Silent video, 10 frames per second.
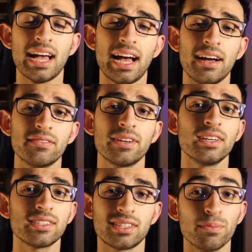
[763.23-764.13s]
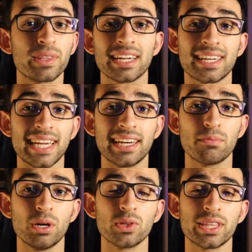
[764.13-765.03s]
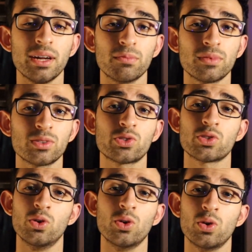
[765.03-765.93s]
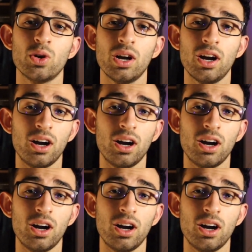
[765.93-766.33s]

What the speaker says: have something great about them. So